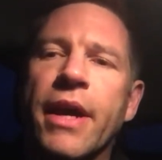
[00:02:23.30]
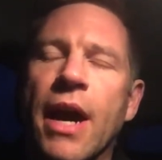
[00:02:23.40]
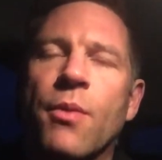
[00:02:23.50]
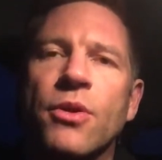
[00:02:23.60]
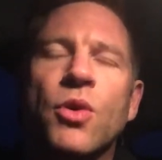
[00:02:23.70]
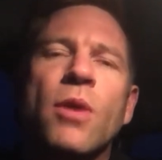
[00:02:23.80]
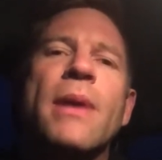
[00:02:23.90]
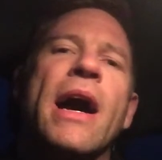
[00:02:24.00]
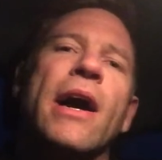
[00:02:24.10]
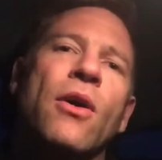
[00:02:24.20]
And we were talking
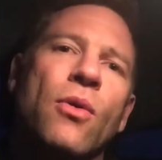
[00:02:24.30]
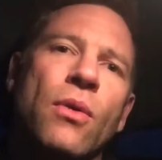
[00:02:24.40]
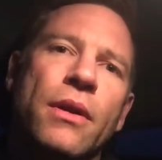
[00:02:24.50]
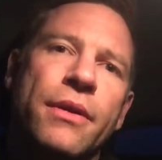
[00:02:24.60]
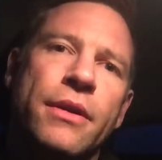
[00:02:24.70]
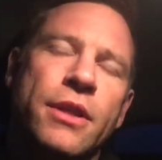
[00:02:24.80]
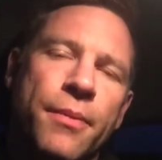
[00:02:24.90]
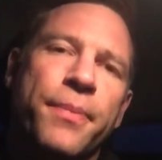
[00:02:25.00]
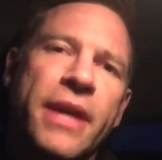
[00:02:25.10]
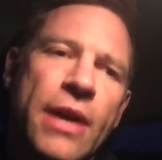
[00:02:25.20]
about how to
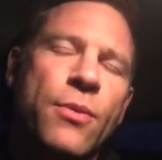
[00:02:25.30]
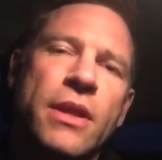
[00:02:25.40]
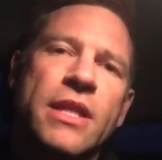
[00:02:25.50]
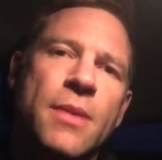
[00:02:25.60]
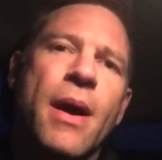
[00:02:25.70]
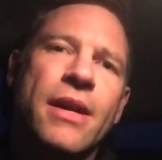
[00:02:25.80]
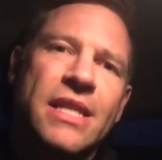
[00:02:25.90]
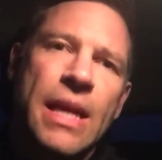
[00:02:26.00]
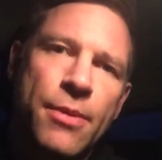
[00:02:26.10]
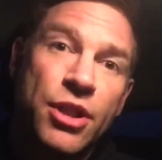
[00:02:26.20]
begin with, it's about
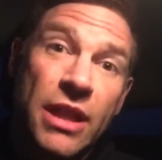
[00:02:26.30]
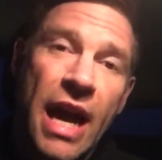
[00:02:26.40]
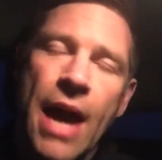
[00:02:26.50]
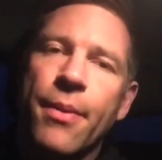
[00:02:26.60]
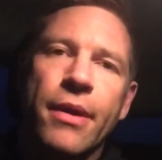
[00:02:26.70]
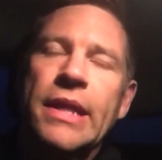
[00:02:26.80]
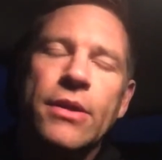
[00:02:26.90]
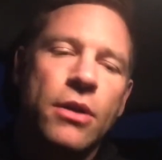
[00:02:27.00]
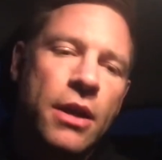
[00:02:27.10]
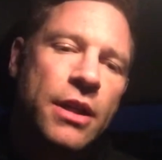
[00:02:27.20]
establishing that habit. You've
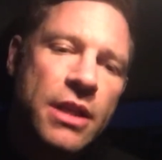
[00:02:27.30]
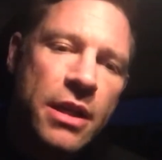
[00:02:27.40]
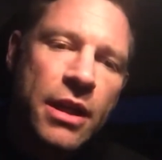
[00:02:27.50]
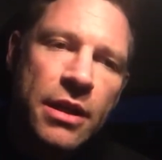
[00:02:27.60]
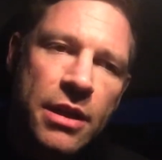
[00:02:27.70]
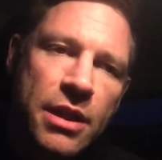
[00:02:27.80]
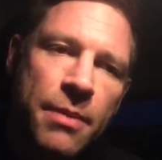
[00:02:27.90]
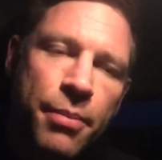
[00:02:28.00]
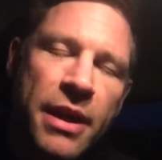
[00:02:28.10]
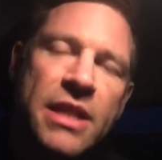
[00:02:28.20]
got to
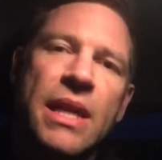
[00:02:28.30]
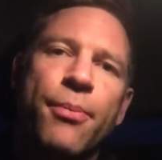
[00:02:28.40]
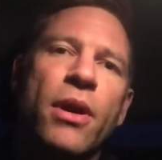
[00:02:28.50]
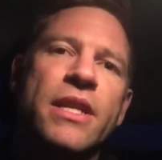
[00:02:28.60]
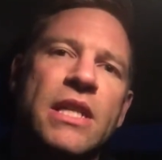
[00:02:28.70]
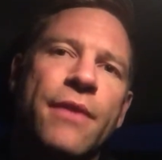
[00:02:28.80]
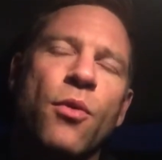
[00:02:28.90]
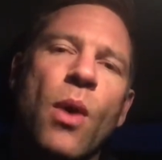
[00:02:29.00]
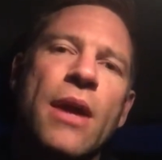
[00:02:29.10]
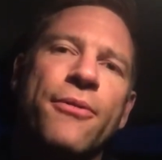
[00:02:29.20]
completely separate yourself
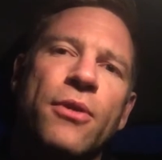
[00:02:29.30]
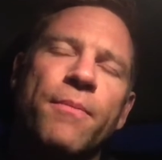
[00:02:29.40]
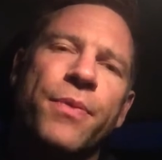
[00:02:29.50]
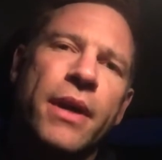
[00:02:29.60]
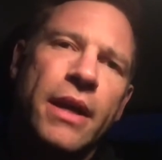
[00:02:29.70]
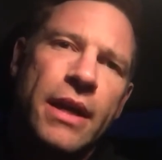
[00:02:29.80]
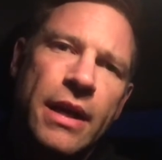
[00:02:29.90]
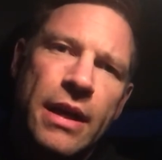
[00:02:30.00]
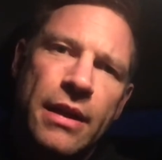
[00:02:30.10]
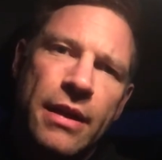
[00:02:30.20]
away from
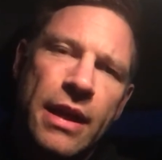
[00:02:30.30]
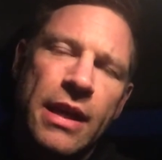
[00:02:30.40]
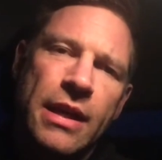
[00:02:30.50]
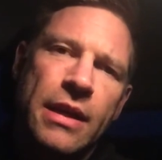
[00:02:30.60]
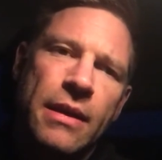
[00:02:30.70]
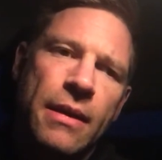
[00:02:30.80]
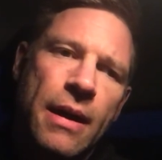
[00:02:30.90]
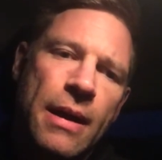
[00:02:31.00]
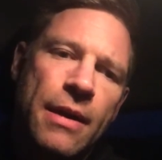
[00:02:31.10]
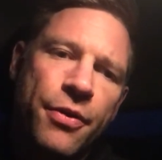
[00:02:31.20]
the
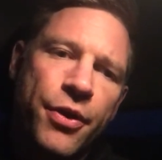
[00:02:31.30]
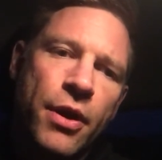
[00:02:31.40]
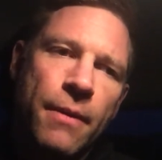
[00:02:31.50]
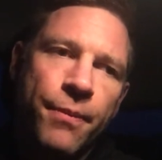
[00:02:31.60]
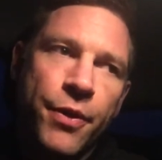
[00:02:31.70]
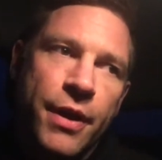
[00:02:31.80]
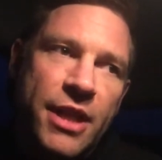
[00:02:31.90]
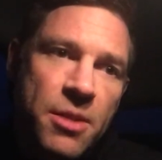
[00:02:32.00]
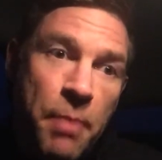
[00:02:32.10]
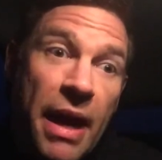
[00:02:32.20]

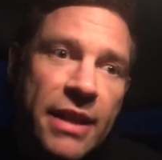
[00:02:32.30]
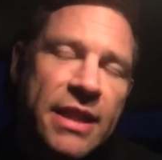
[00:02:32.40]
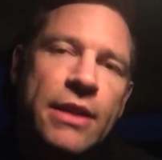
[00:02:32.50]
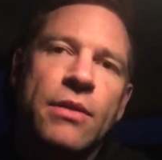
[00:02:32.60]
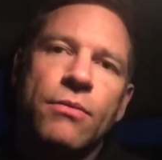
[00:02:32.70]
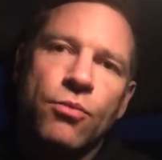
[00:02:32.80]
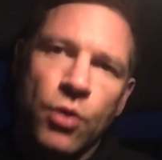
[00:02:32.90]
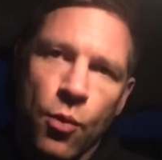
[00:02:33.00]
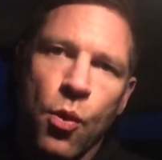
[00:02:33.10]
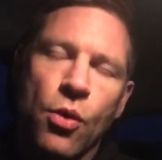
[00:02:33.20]
expected
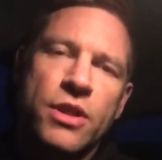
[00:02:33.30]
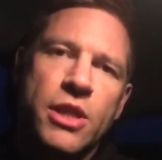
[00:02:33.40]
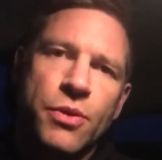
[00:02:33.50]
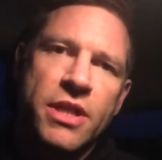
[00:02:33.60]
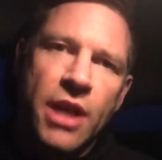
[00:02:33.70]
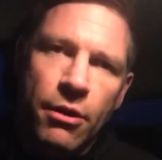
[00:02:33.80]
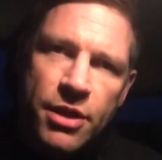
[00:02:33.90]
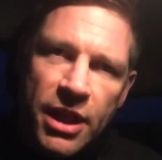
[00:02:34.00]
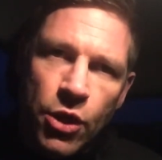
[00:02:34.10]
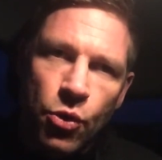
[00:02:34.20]
rewards, the
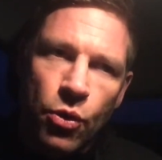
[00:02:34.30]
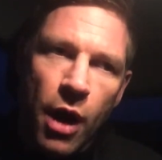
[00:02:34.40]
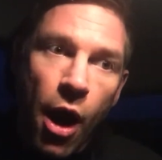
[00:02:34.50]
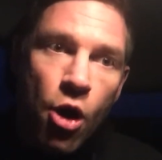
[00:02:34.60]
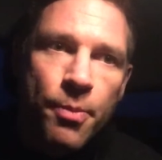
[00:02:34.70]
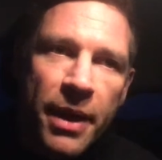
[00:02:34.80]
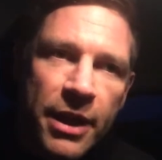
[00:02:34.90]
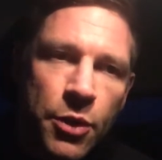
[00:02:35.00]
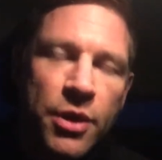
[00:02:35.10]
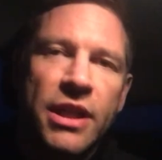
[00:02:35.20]
results that you're hoping
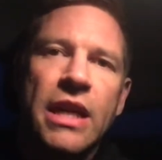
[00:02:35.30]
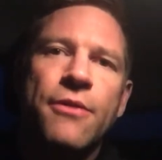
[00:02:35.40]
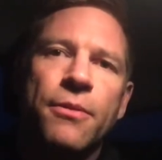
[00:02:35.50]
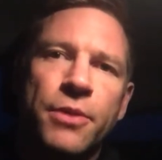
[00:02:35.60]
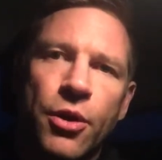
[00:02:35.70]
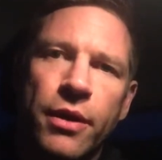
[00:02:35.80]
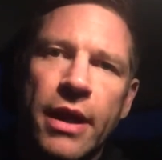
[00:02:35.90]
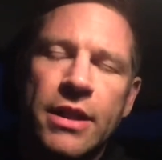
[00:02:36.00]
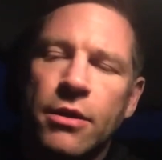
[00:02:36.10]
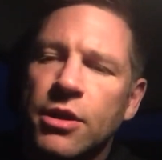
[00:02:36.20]
to achieve from doing
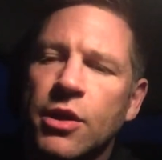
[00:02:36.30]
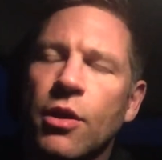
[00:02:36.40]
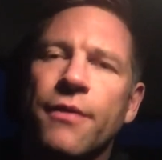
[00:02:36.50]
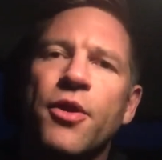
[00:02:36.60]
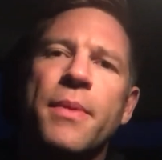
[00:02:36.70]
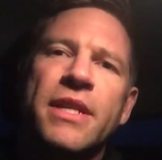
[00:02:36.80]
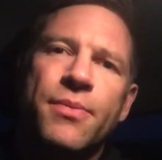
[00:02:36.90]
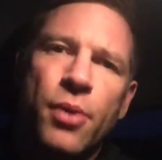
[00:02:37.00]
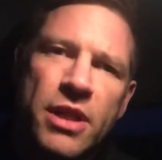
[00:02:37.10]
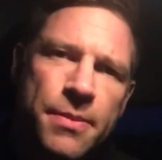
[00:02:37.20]
that. So just doing a few minutes
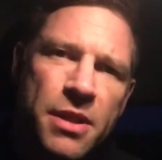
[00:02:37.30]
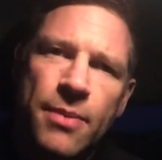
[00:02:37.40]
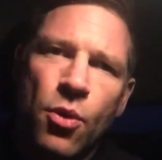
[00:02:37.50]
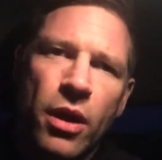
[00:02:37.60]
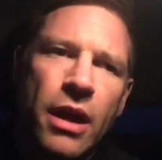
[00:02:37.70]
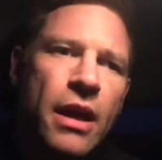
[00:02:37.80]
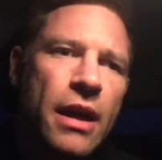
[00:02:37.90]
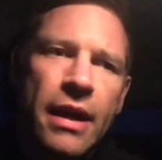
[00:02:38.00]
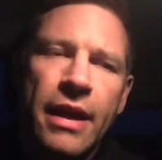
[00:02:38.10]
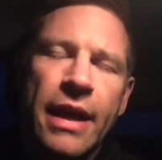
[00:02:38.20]
of press ups in the morning,
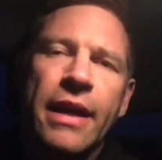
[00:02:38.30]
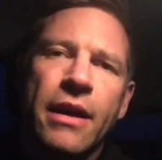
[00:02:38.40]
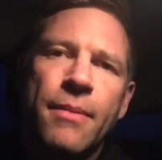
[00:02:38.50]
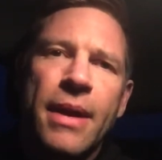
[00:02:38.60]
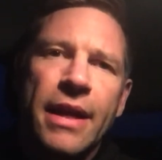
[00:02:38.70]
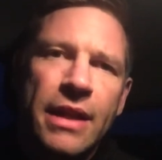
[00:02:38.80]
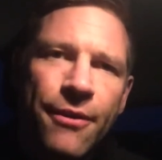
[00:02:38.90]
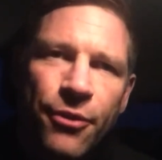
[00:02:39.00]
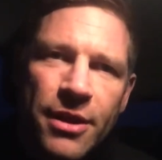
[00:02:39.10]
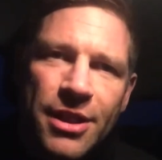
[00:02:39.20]
that ain't going to make a
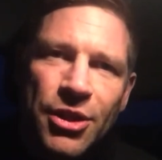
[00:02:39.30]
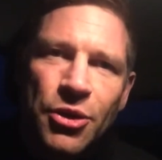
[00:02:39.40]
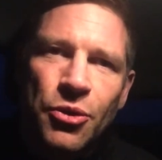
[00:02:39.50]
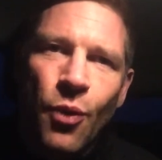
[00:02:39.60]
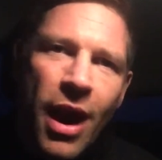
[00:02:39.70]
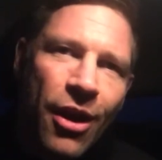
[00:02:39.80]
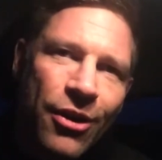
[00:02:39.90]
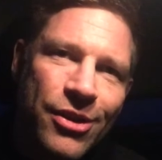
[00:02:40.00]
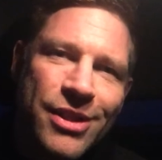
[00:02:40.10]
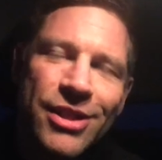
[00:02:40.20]
difference to weight
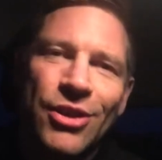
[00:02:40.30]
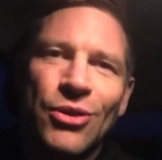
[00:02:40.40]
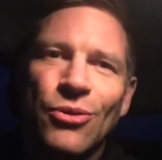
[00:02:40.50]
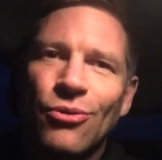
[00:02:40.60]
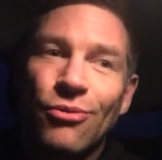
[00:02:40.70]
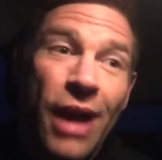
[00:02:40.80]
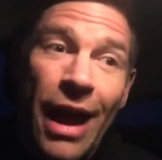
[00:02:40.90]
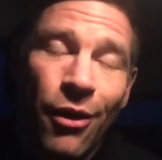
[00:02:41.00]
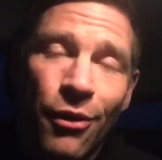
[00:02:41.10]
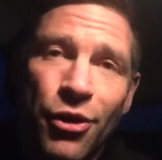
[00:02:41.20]
loss, to
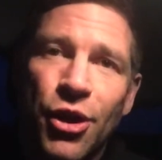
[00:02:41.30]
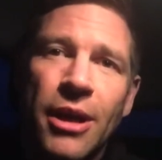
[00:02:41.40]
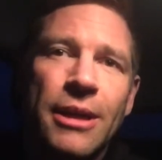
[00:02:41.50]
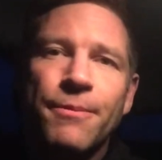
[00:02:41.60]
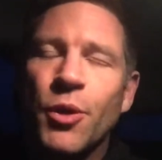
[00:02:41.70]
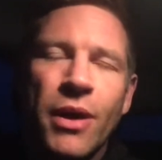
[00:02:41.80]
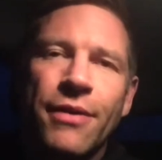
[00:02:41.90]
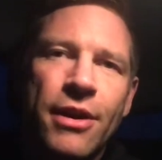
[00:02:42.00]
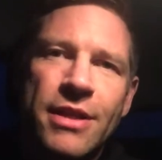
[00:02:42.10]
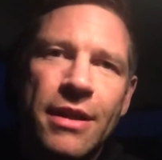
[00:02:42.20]
health, to any
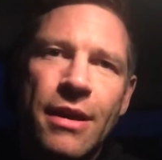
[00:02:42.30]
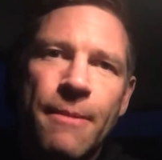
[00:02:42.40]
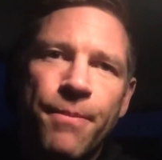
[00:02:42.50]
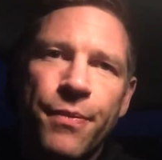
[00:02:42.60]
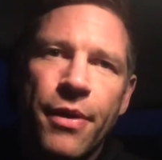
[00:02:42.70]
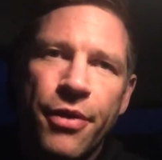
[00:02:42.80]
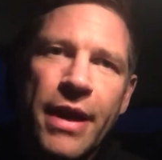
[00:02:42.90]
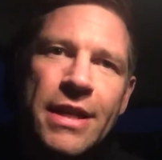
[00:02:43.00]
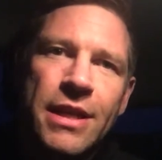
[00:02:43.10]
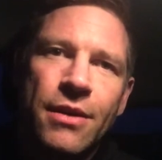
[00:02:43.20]
of those other
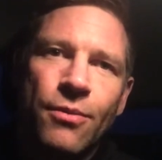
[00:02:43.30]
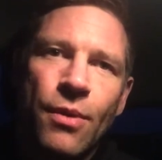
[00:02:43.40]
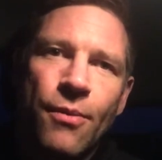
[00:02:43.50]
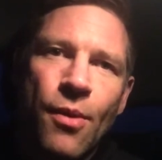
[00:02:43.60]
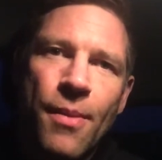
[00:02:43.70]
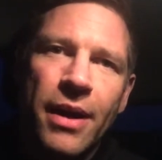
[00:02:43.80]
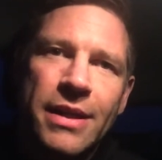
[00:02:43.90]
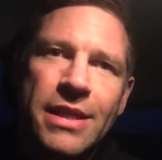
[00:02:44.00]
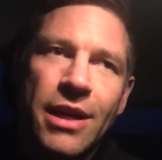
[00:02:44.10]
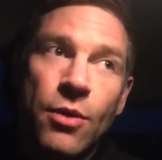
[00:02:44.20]
things that we might
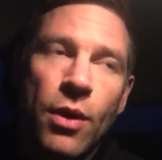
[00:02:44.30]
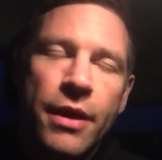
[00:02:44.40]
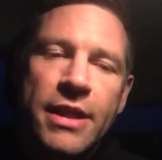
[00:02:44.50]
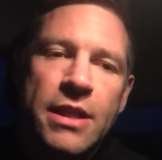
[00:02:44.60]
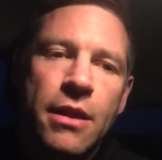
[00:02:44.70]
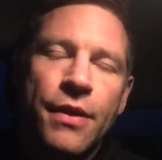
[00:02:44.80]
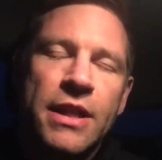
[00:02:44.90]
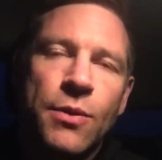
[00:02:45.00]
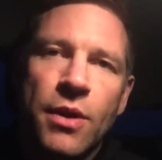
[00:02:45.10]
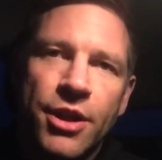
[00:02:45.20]
decide, right, these are the
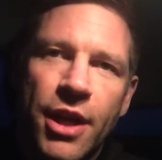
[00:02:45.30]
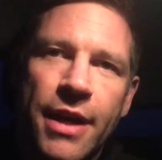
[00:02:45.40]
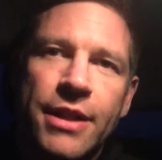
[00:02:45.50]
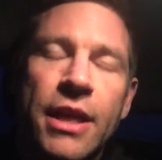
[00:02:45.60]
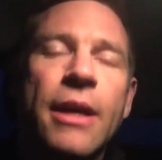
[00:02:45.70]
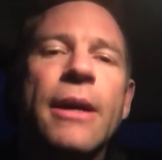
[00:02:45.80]
things I want to change.